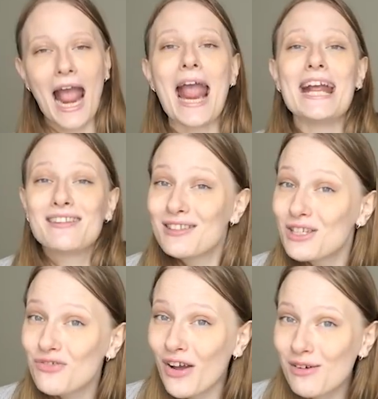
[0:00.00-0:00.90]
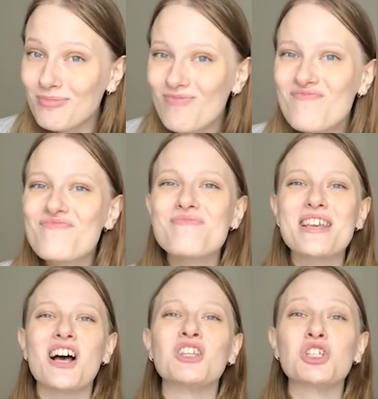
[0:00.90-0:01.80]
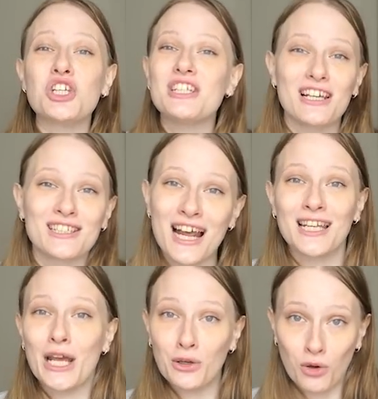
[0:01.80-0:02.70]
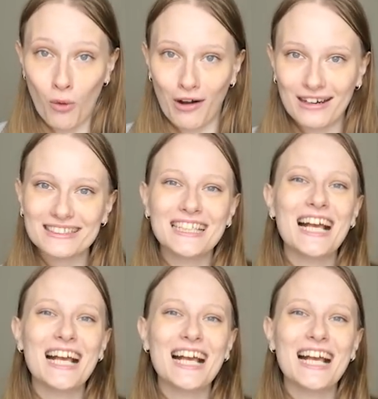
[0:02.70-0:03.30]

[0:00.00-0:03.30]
hates this film because she does not like gore.